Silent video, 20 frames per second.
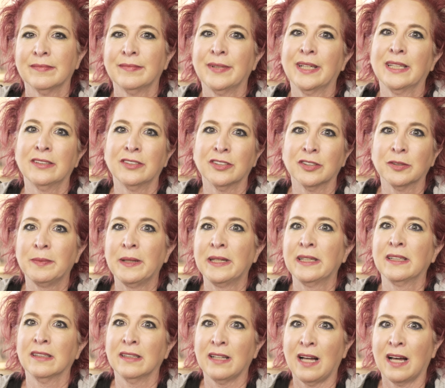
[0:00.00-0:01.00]
because you're
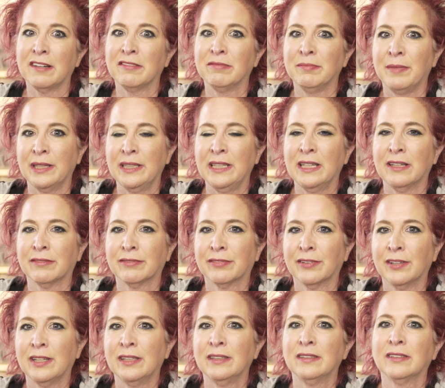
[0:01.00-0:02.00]
spending a lot of money up
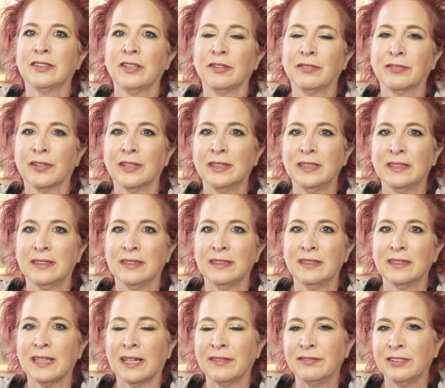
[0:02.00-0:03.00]
front. So for
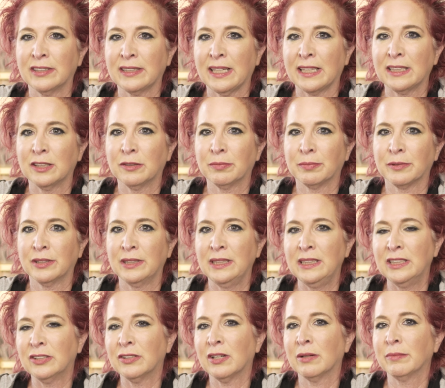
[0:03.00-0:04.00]
instance, I've just had this
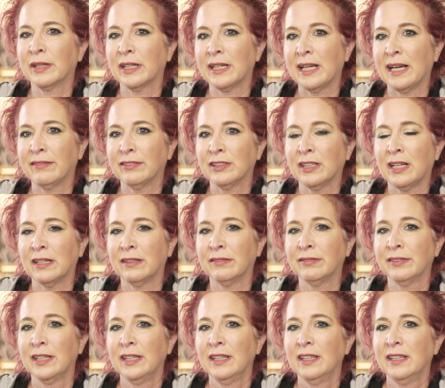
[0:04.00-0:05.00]
procedure. I'm going to have a lot
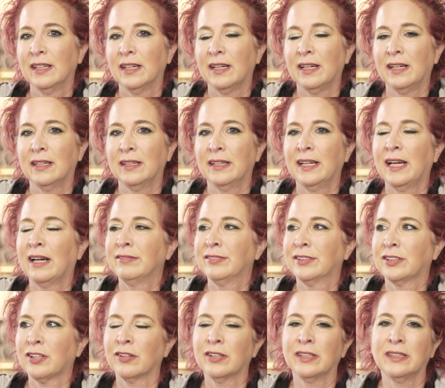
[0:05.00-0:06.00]
of, I've
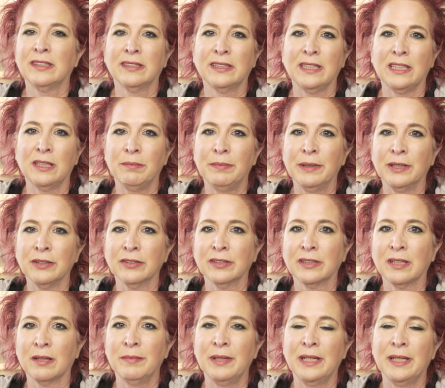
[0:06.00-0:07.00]
started to see the bills
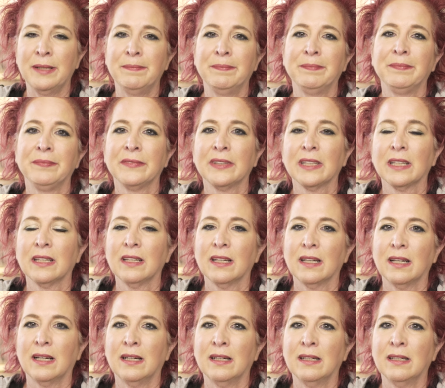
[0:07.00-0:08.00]
come in.
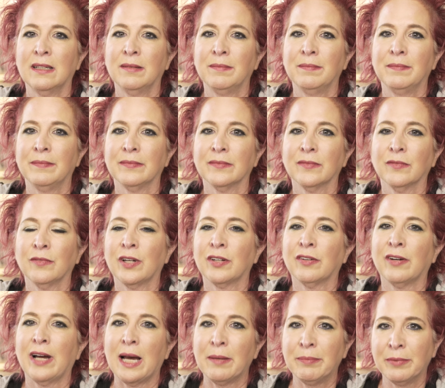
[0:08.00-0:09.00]
What
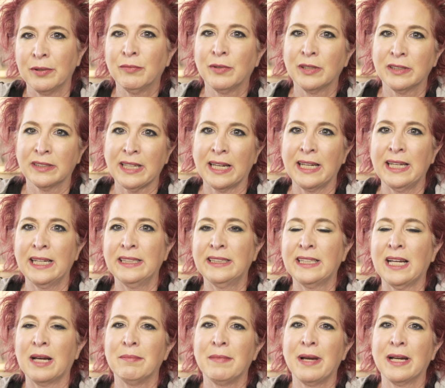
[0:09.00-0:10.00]
will happen once I
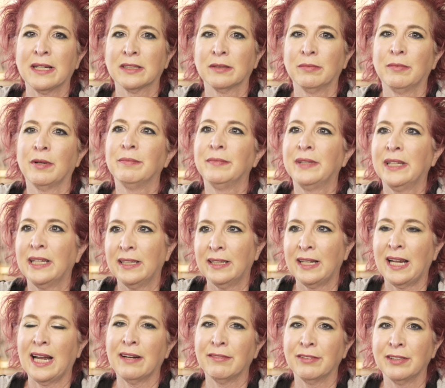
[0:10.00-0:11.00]
hit that maximum,
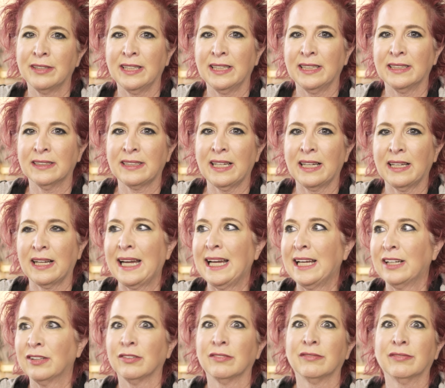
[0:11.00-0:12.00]
then everything is
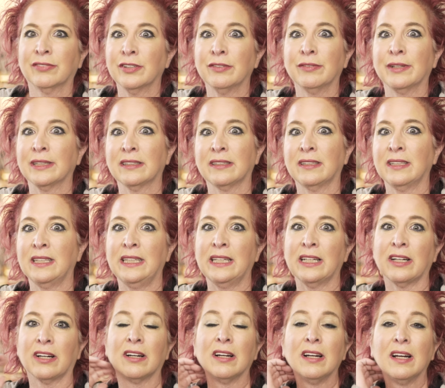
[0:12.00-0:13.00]
handled for the rest of the
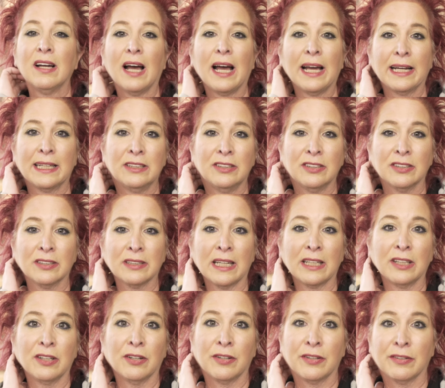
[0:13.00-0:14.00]
year. I can just
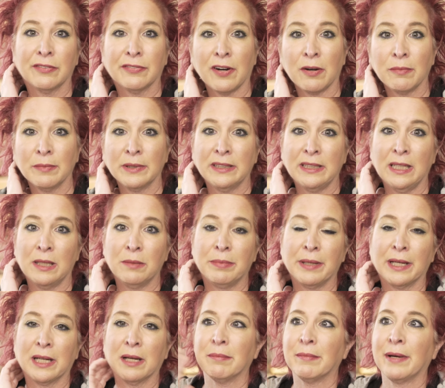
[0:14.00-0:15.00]
go to the pharmacy and
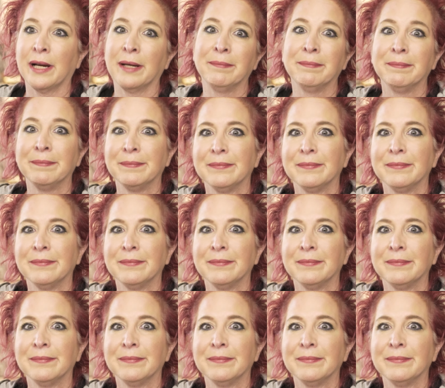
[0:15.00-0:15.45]
pick up my,